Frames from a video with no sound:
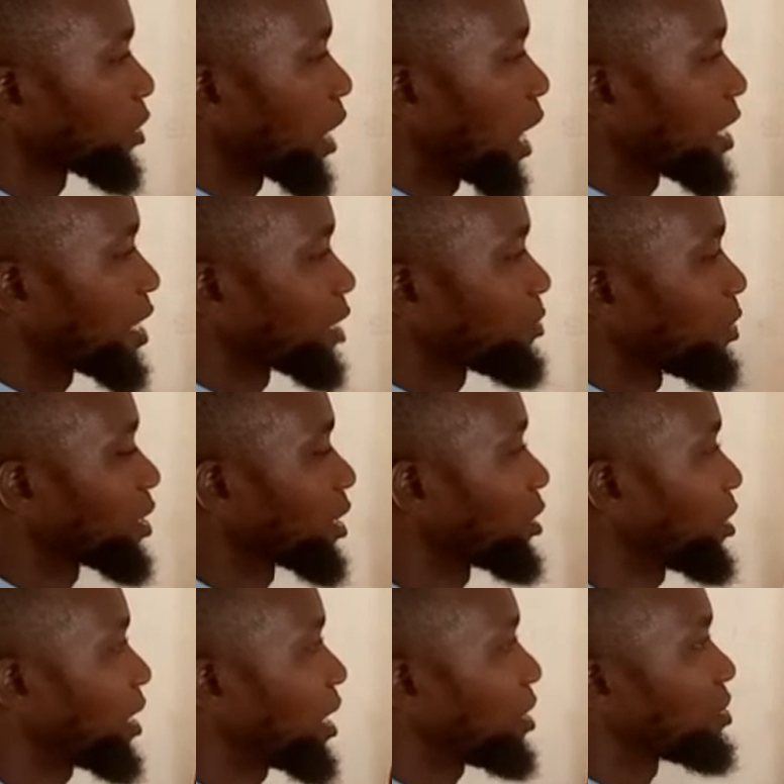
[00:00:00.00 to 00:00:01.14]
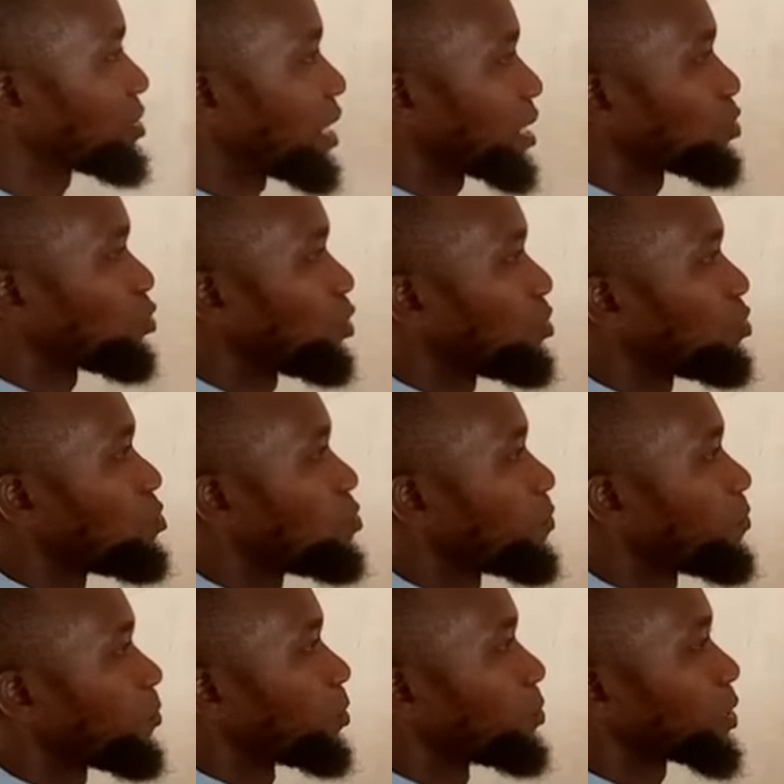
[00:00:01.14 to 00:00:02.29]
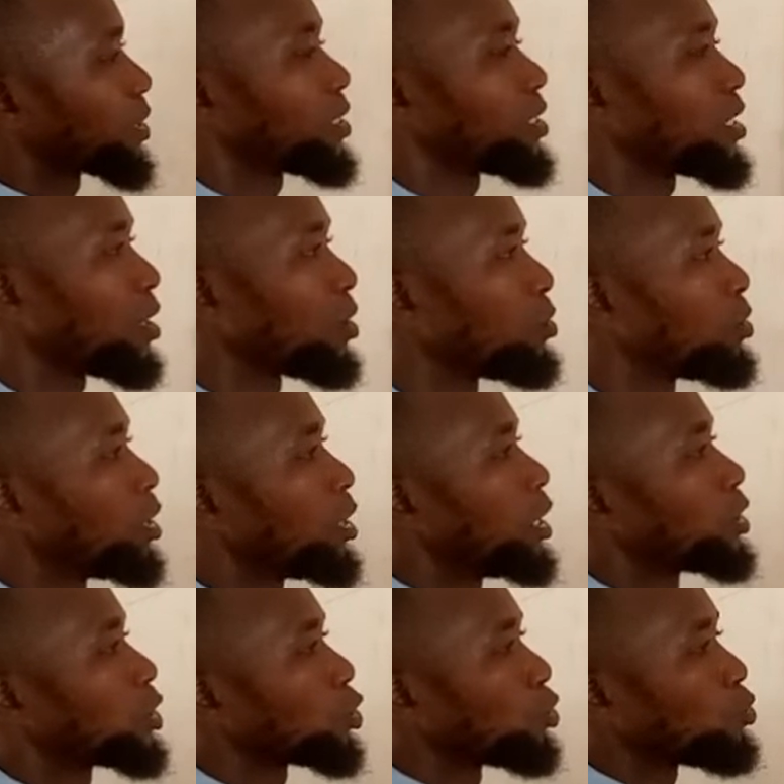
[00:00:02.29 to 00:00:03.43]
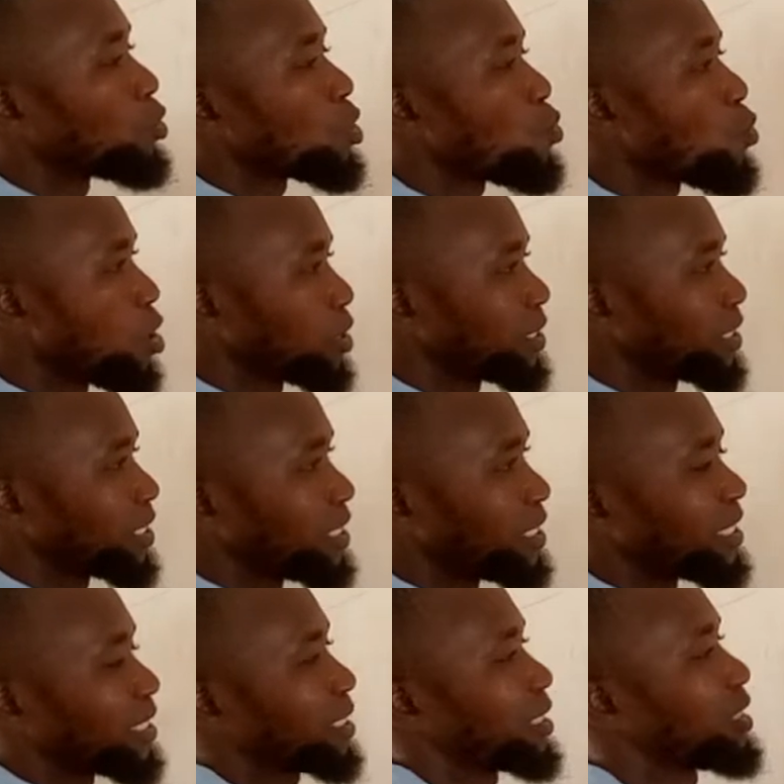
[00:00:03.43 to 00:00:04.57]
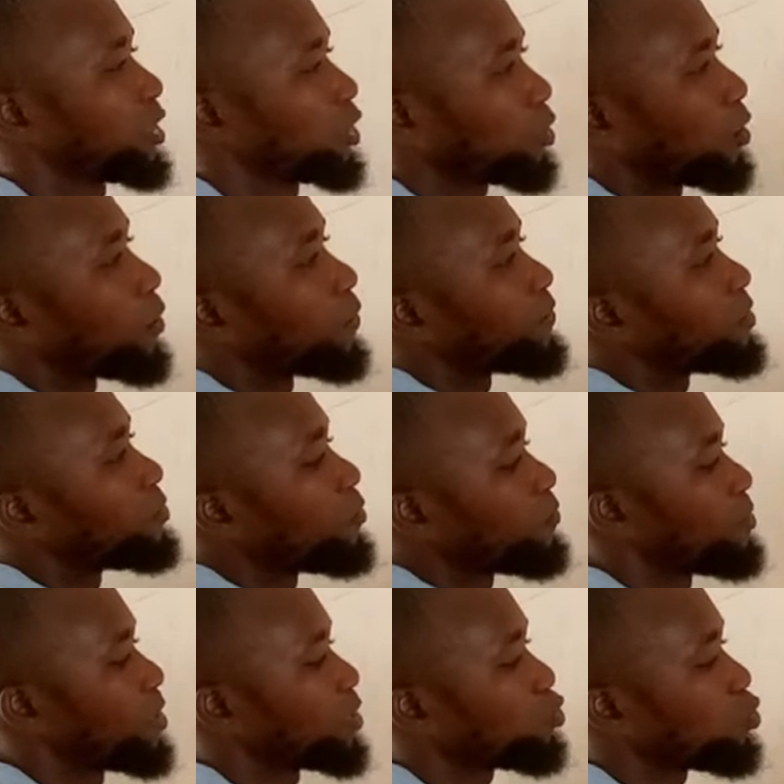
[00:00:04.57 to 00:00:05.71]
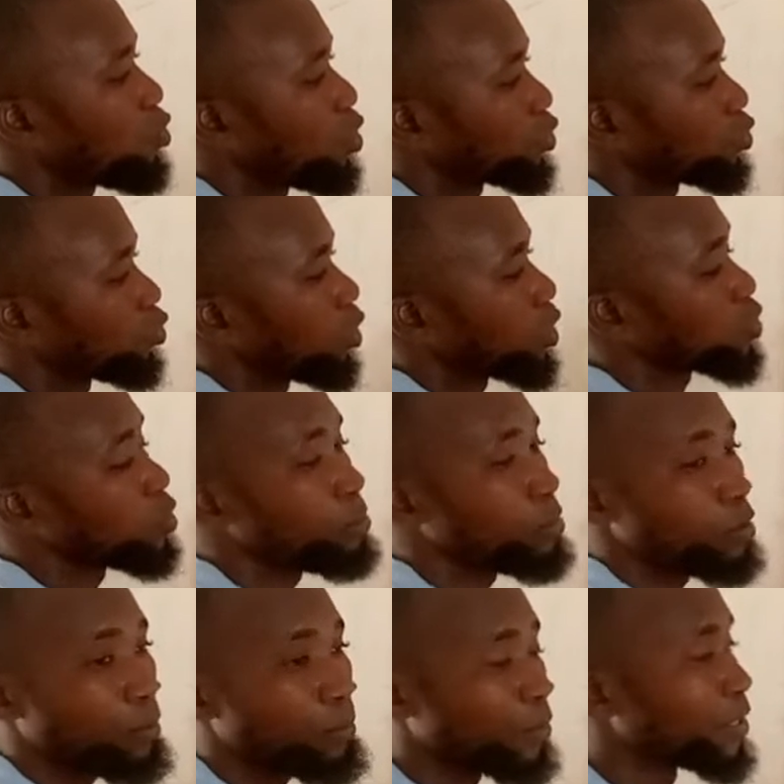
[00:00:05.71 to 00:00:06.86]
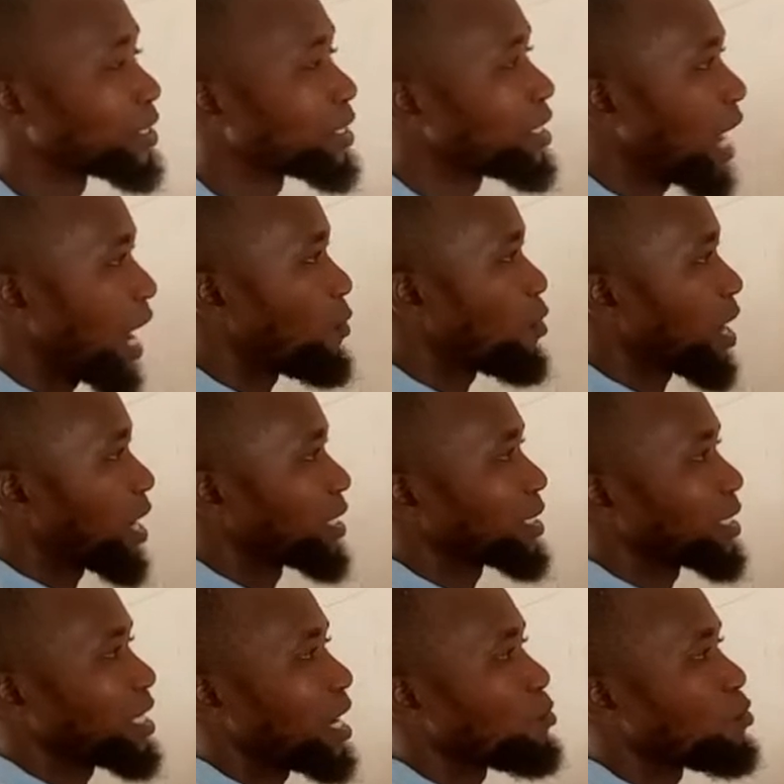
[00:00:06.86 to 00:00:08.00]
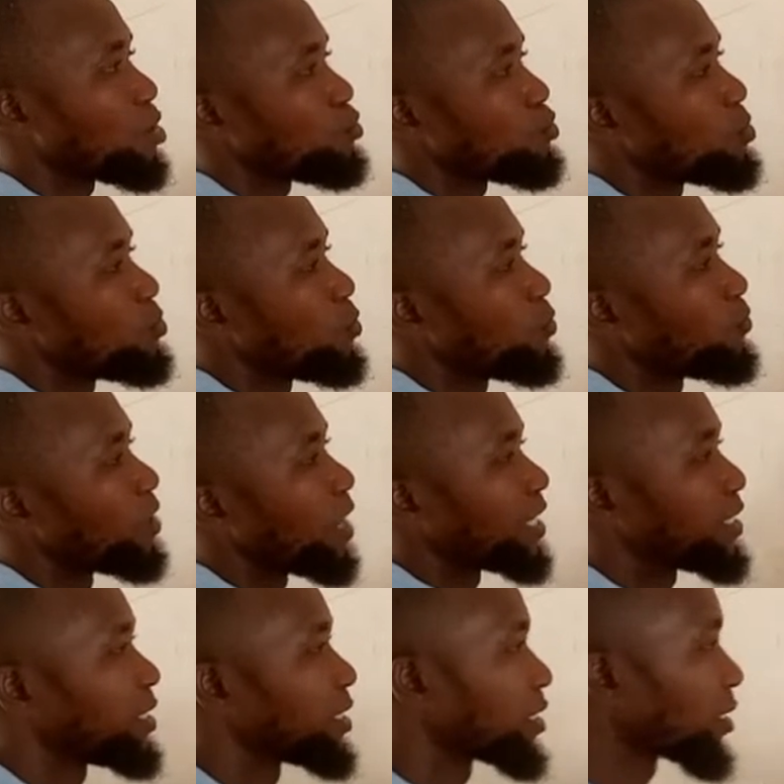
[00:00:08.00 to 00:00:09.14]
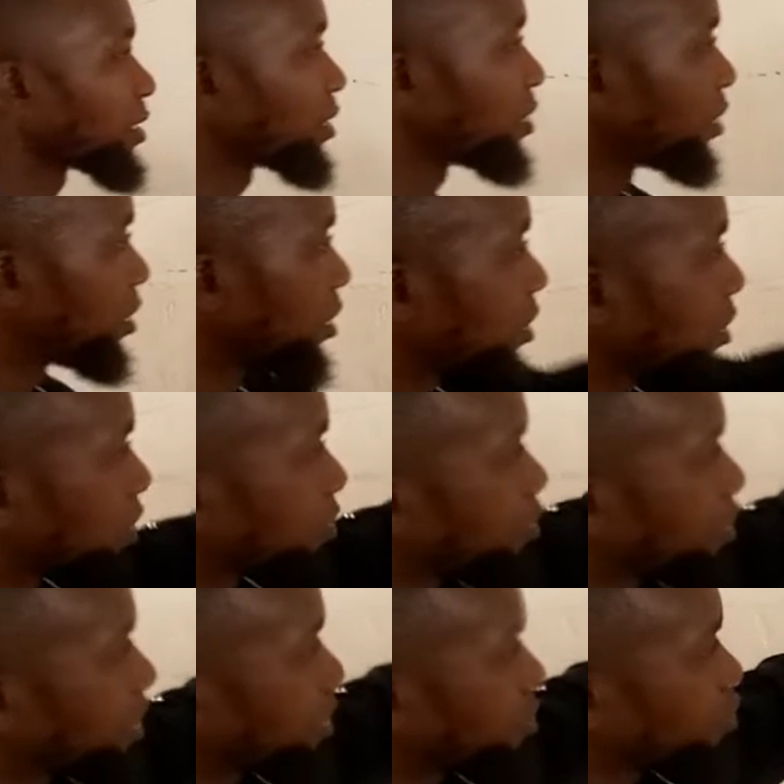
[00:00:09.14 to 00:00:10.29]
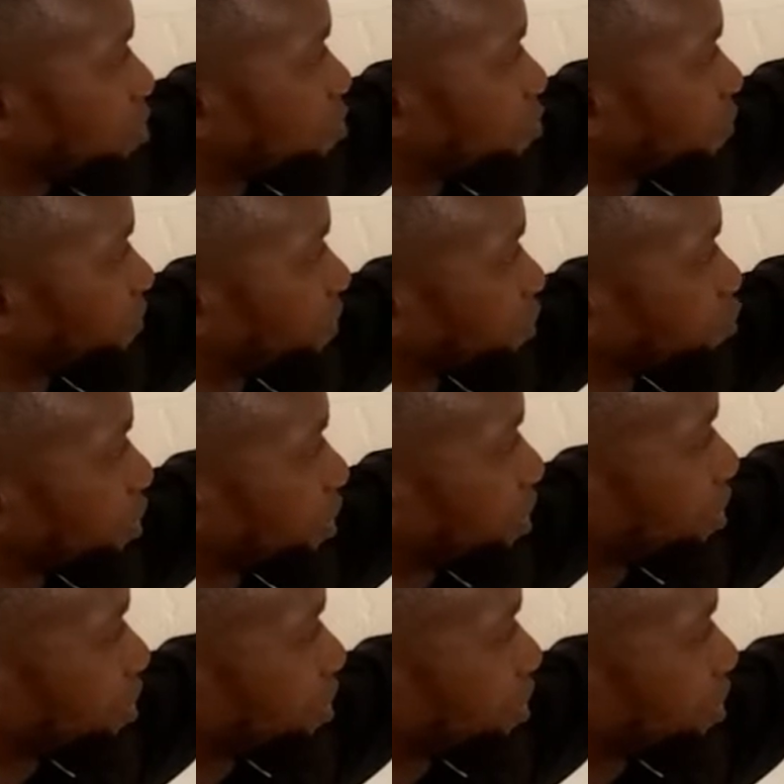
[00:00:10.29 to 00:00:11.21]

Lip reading: And the expectation now is that when we move from C now, so we want the destination of the movement to what? To also be on point D. And we can see that when we move like this, when we move this way,